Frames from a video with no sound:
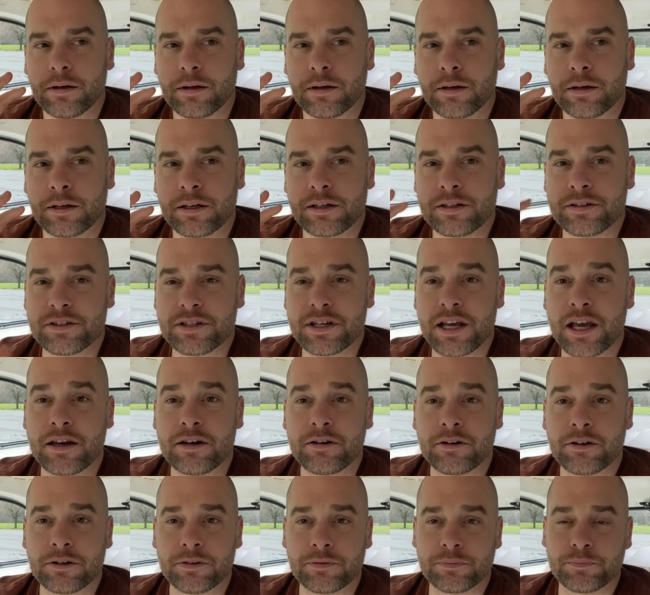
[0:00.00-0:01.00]

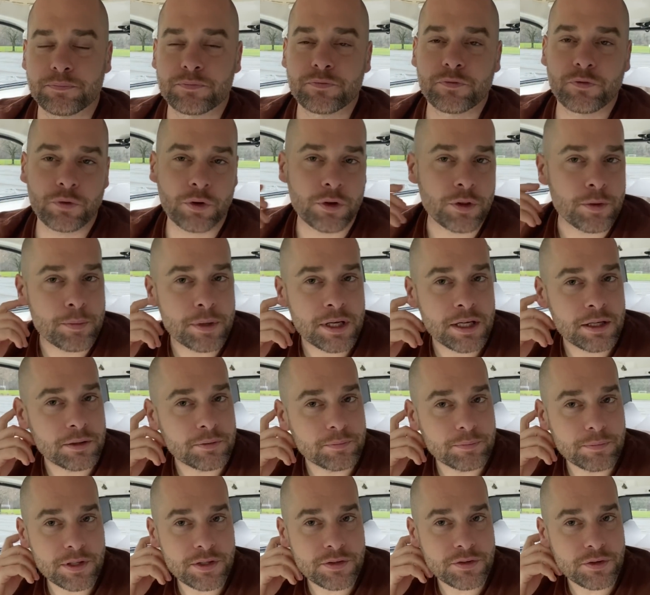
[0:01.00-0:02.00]
container for the meat
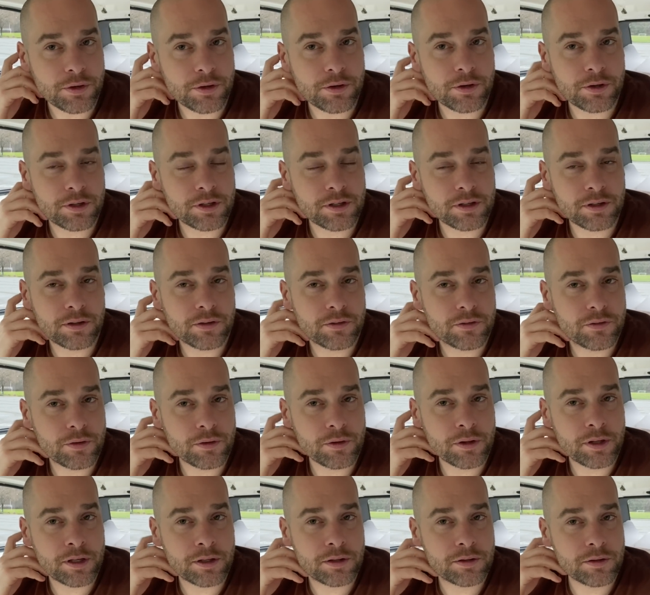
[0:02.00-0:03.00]
as you're cooking it. So
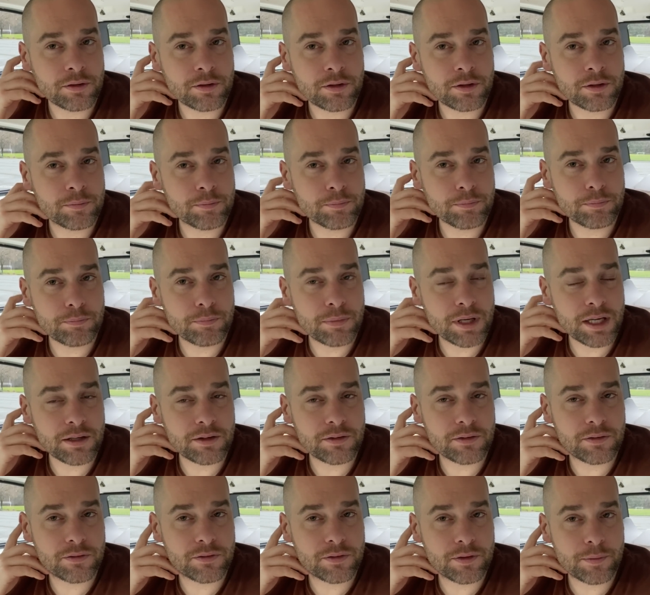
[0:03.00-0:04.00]
like you could make
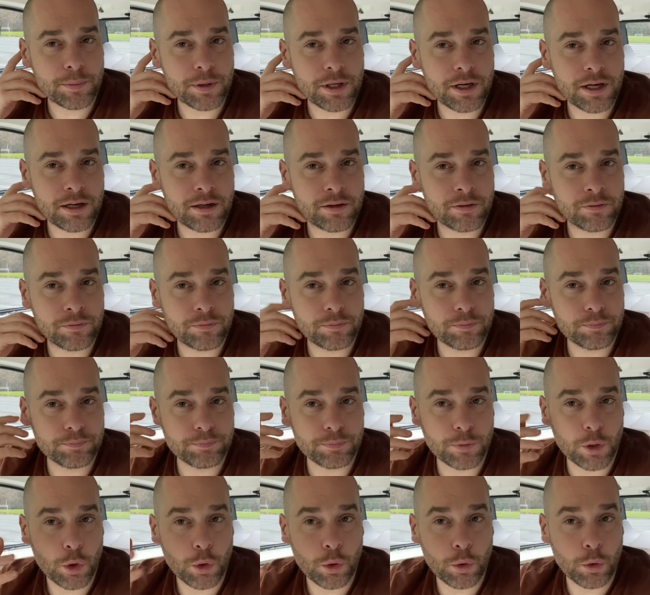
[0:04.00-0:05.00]
some kind of
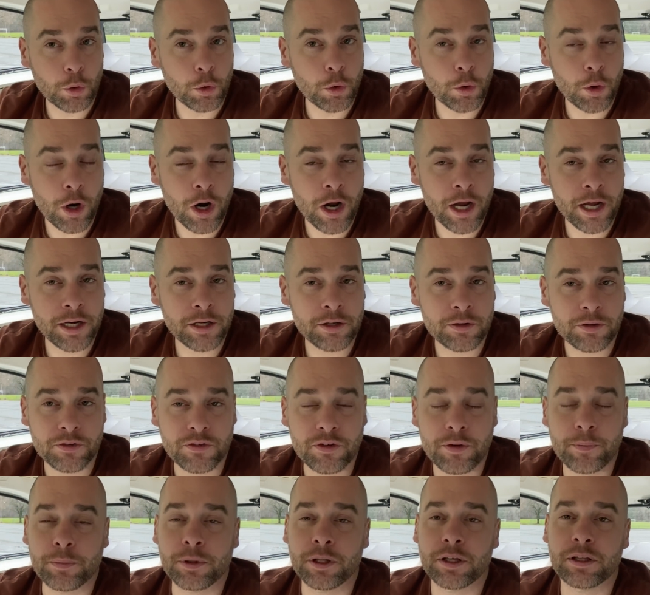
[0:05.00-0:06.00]
grind or
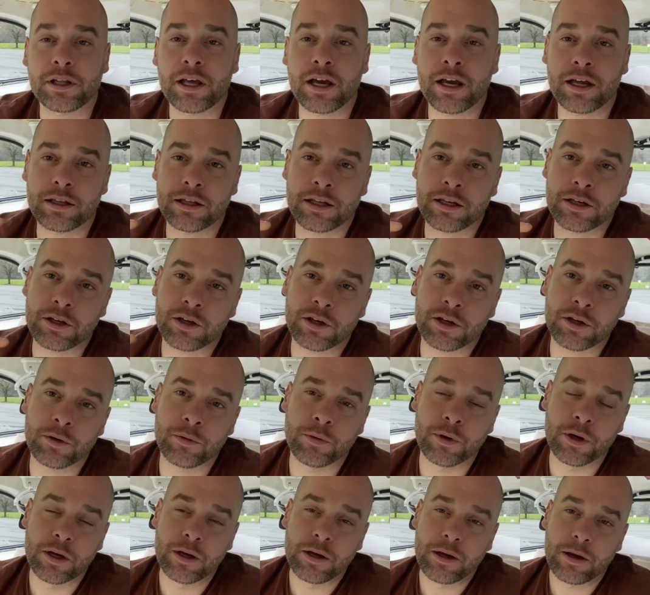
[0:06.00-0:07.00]
something like that, and then you could
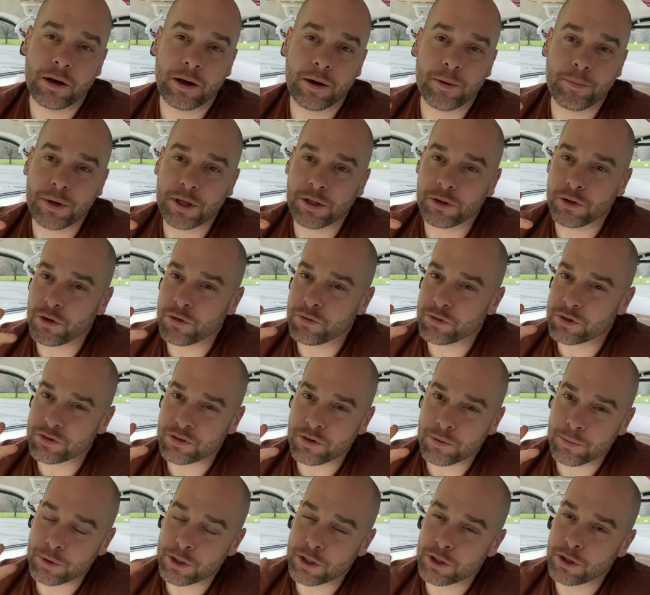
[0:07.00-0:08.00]
a meatloaf or
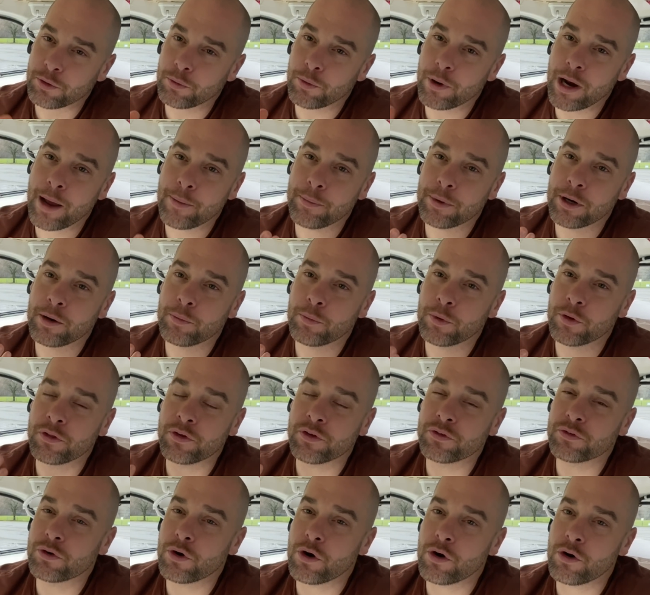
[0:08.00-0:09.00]
something. You could wrap it up with
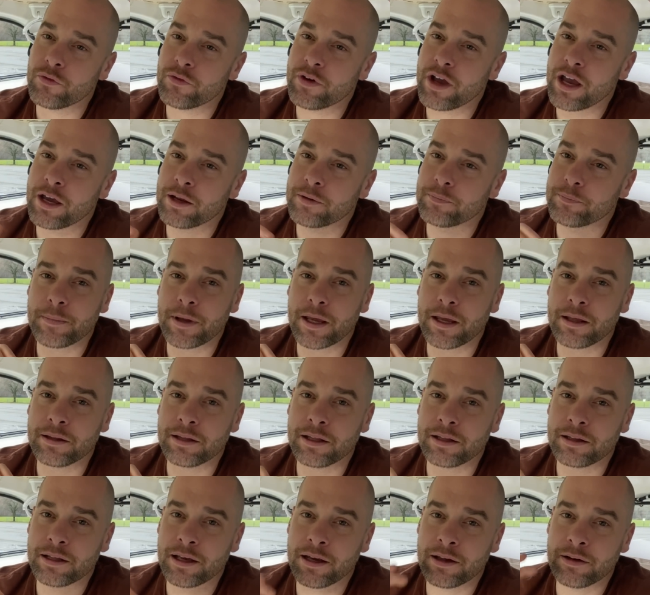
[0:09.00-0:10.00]
this caul fat, and
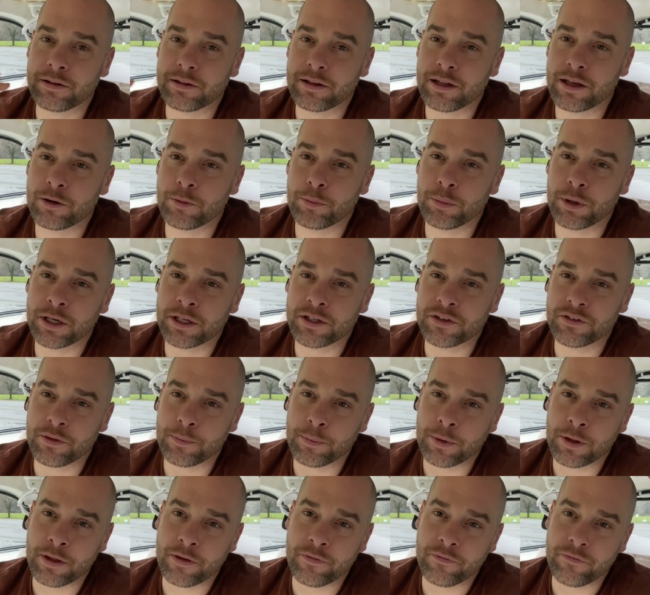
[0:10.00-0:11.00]
then that'll bring some
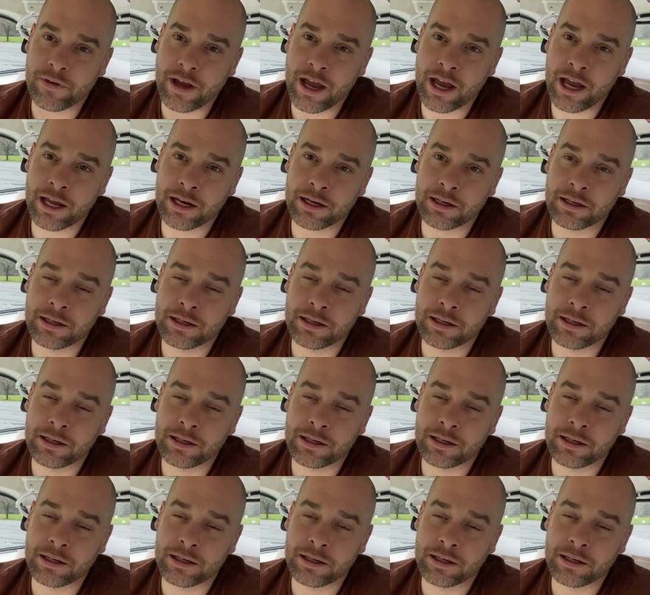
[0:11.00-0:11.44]
of the fat